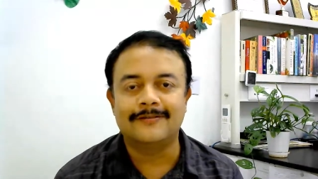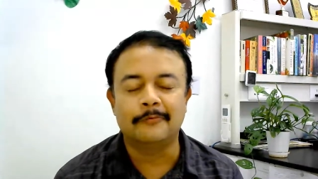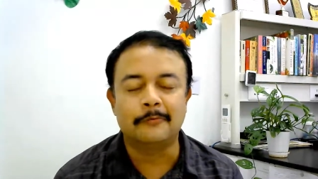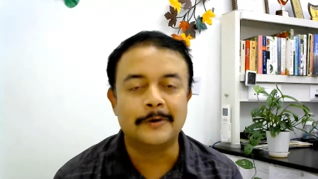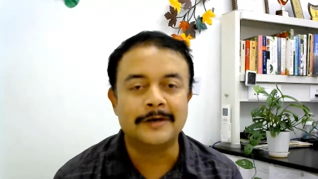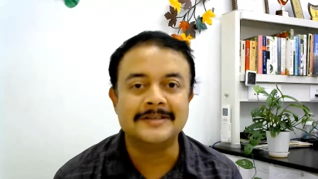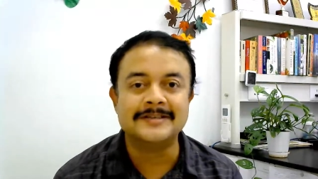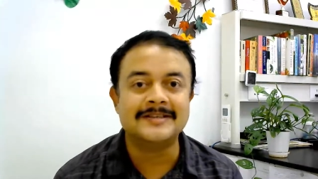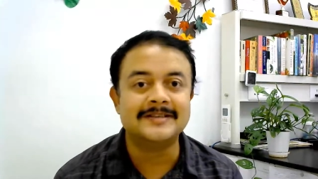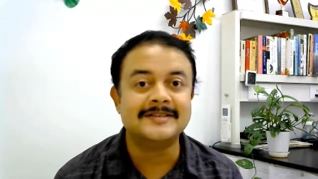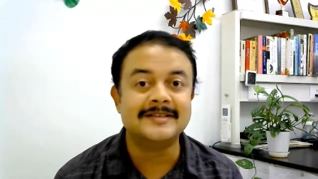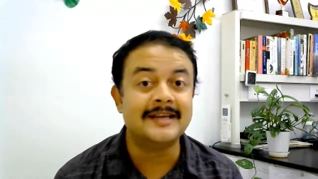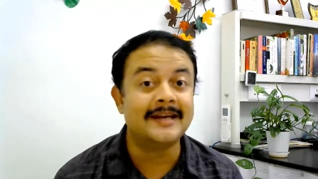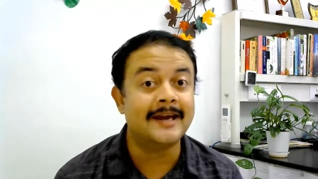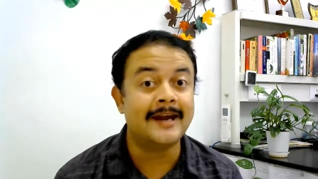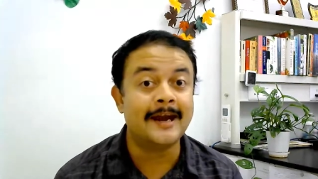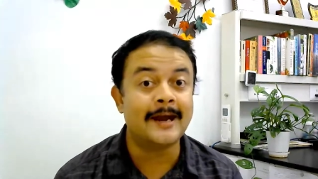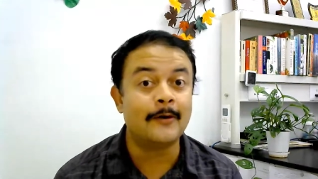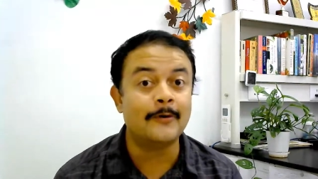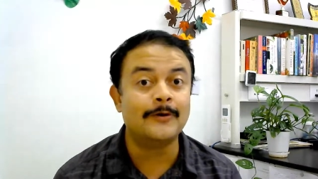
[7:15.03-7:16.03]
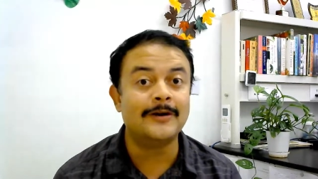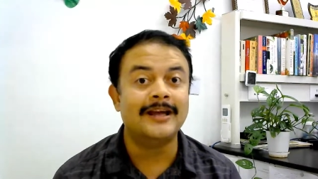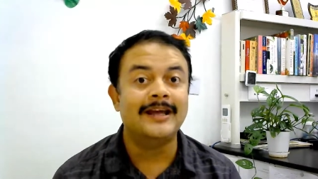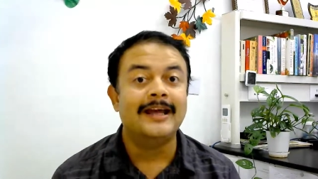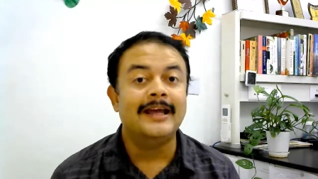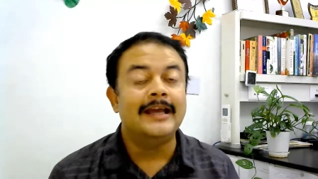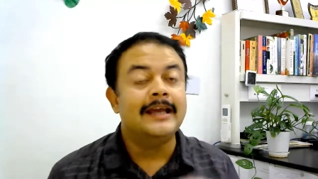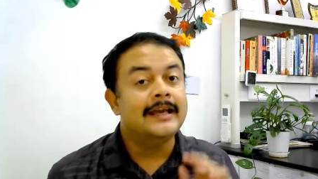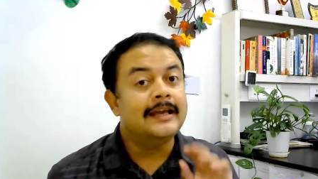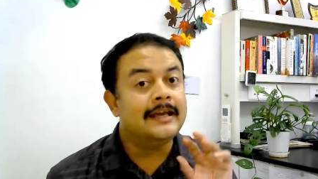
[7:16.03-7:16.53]
What is this in and out?
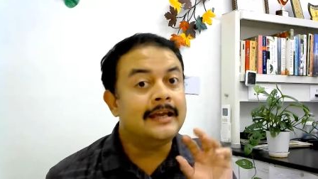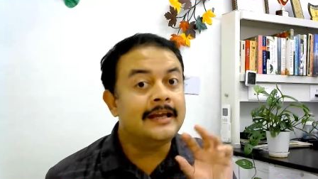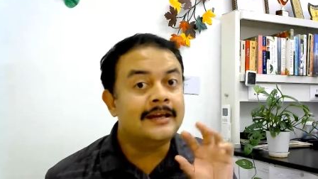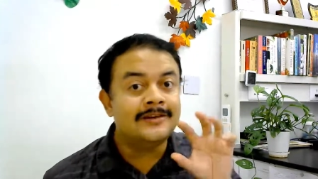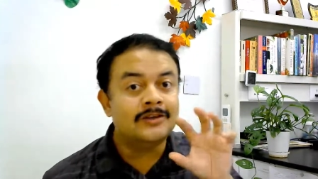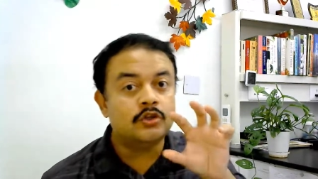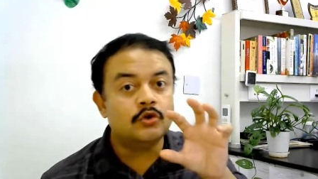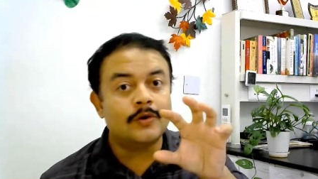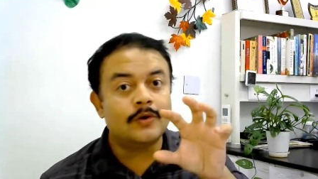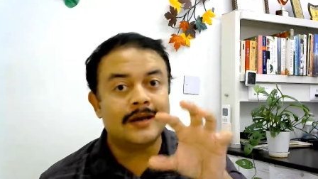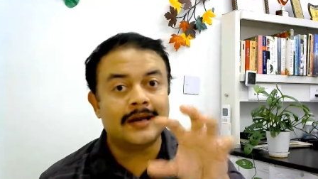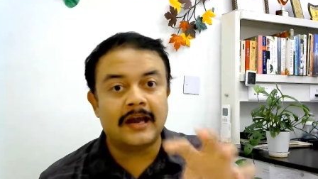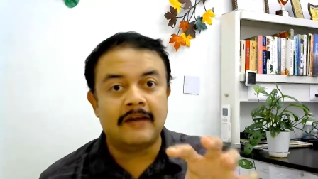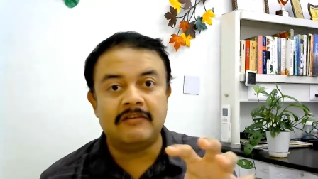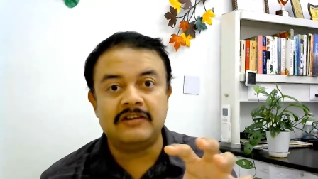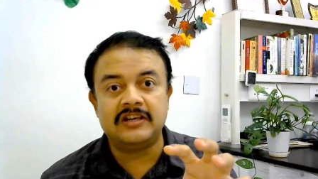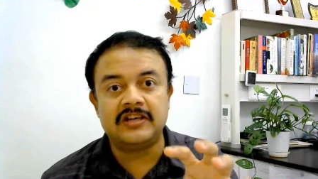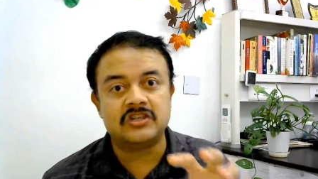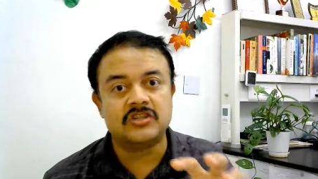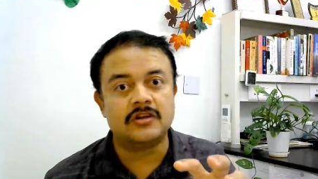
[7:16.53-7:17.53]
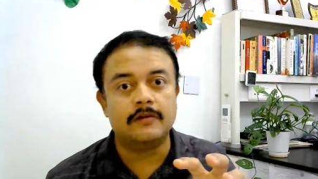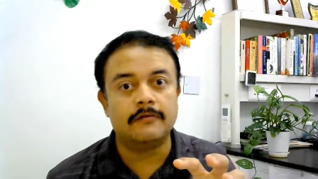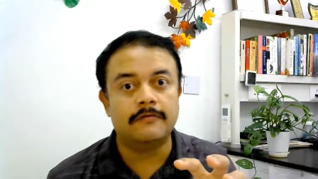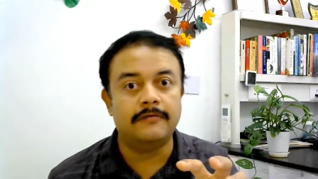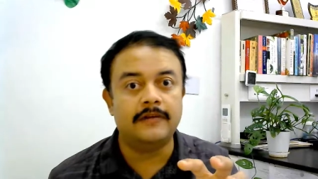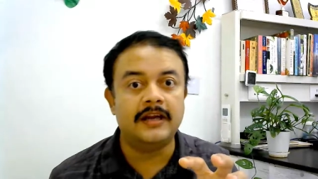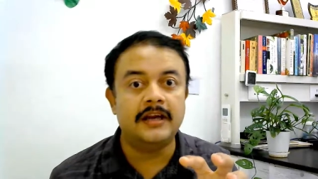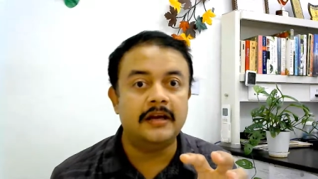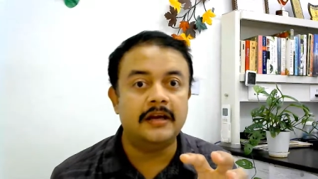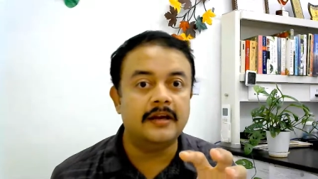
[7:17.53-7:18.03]
Into a gravitational
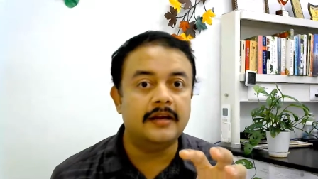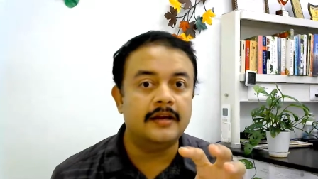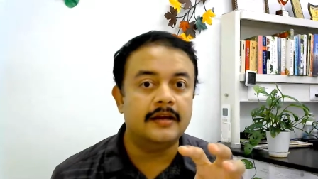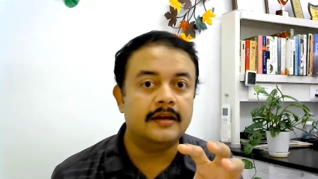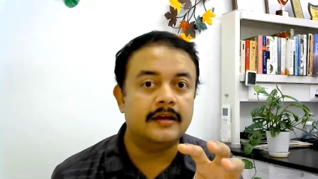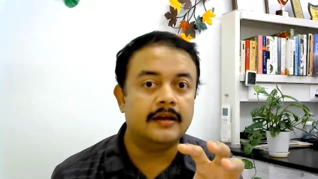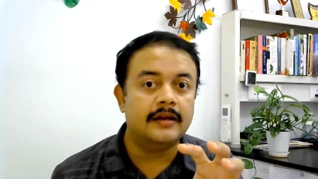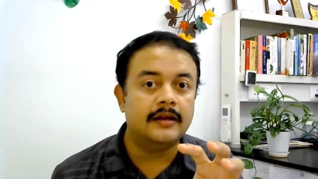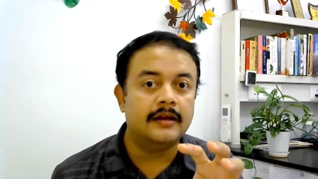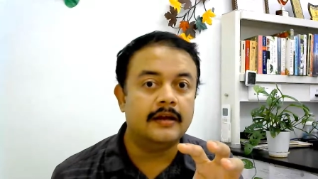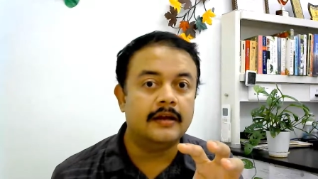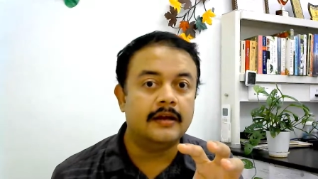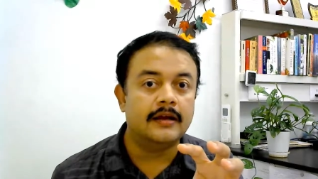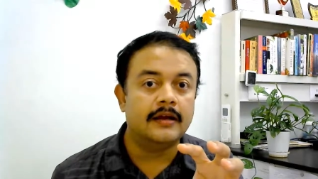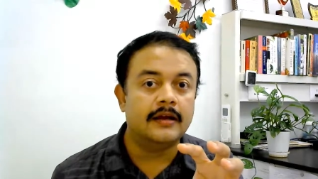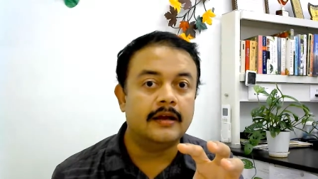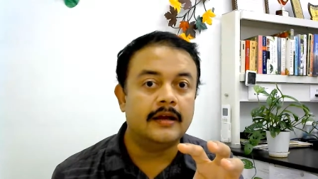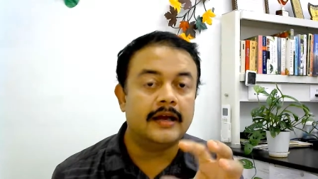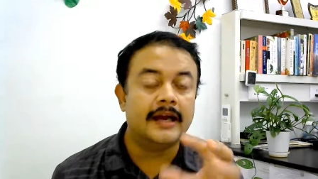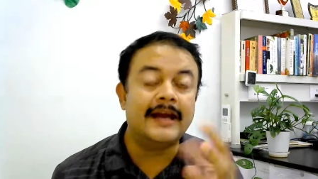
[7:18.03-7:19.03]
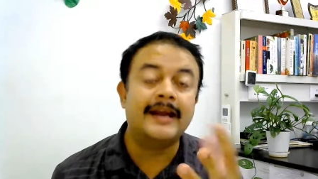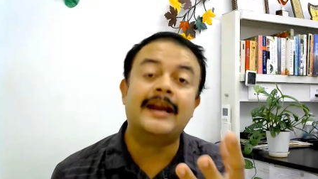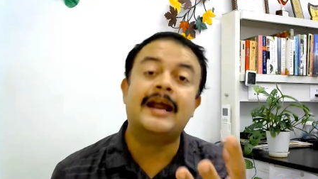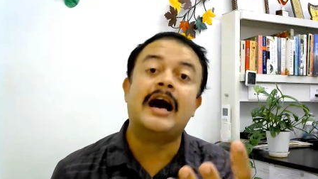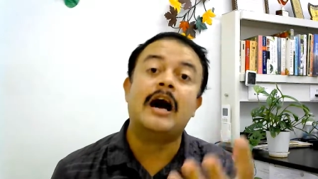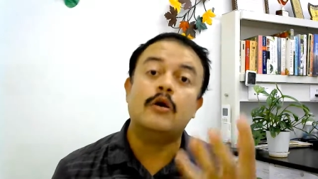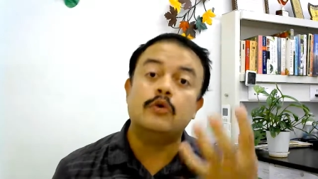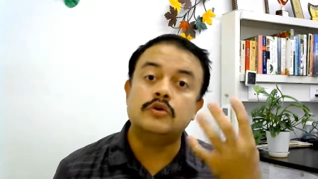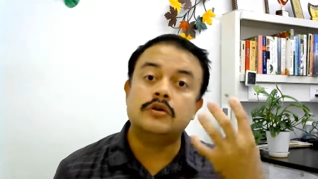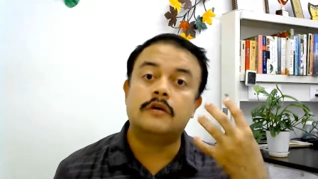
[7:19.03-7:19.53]
field and
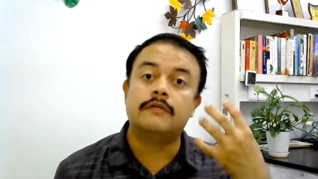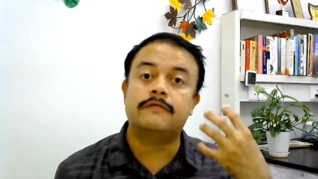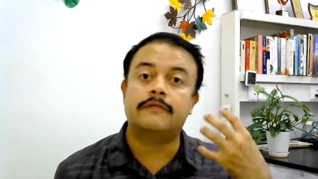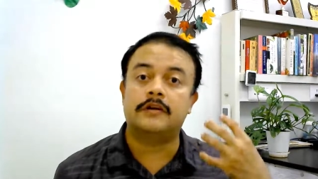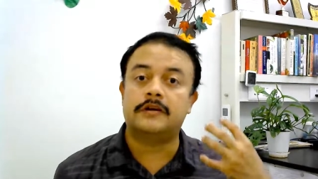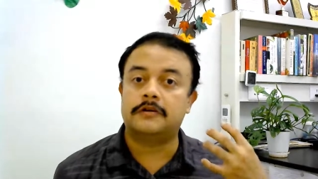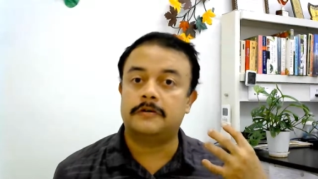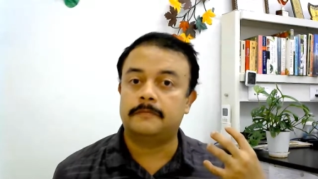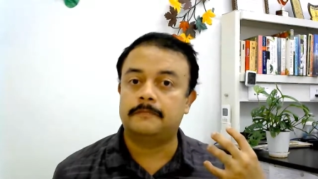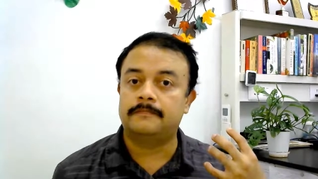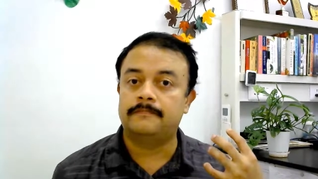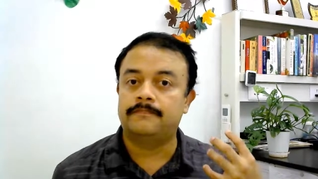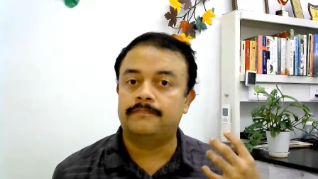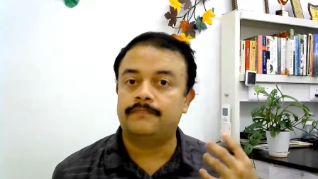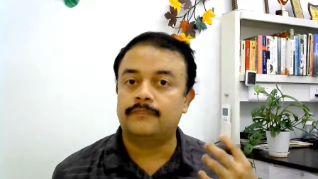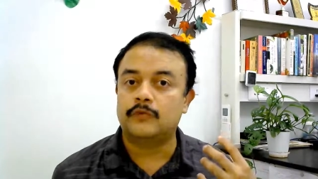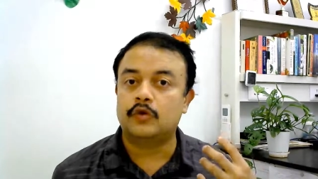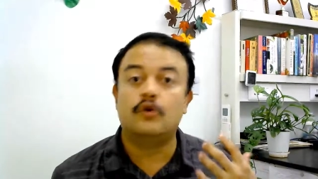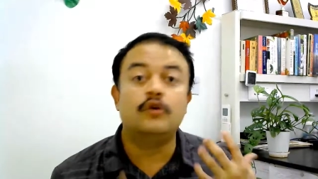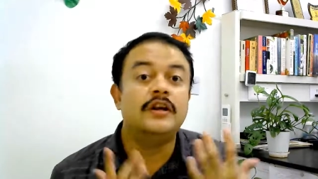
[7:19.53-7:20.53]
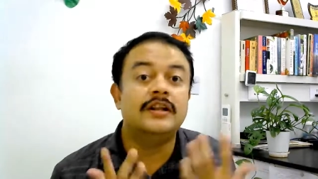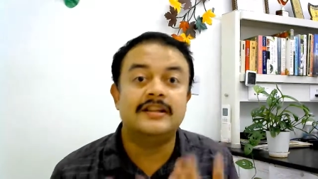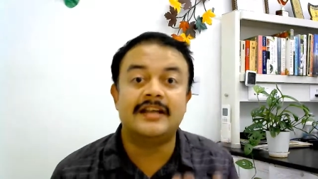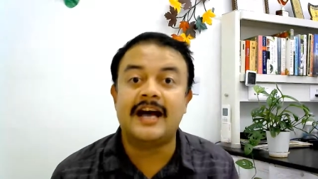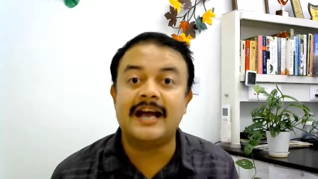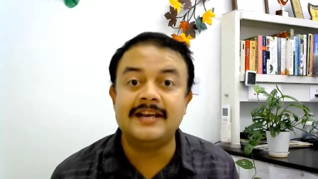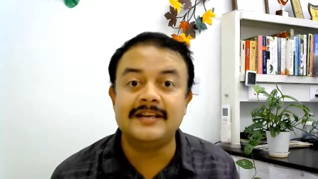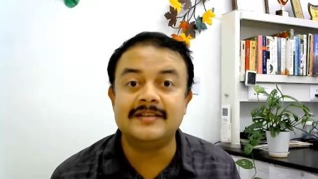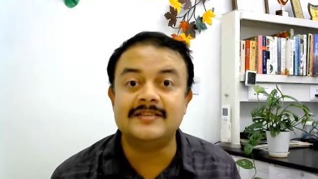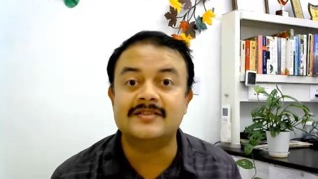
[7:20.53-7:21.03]
out of it. Only
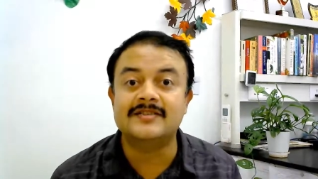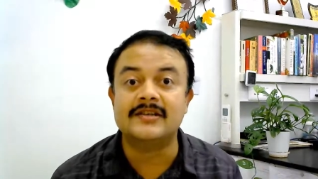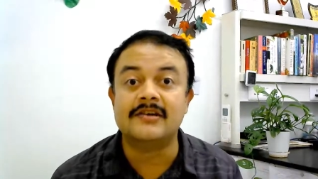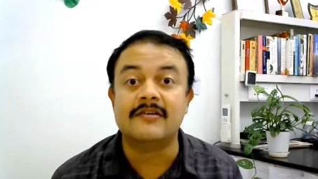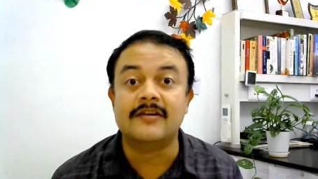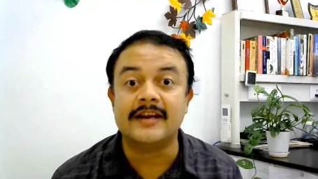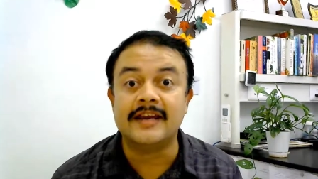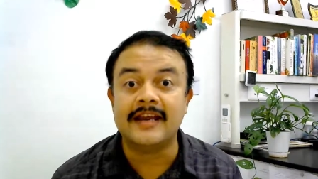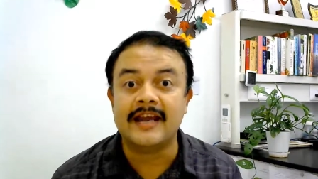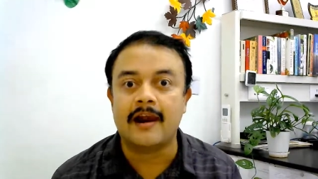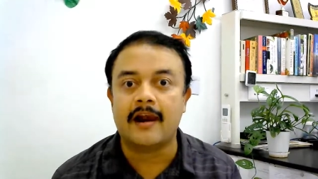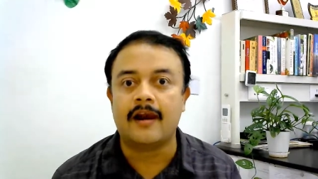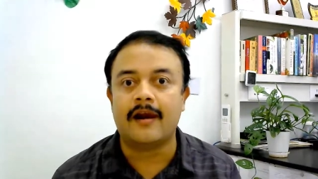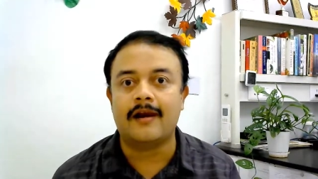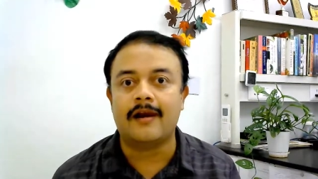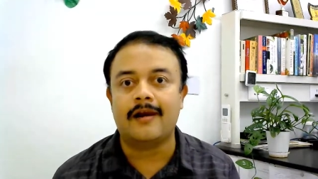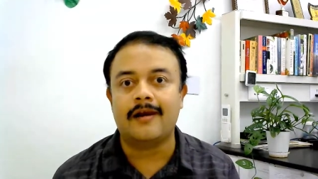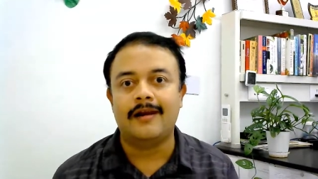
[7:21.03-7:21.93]
that is real.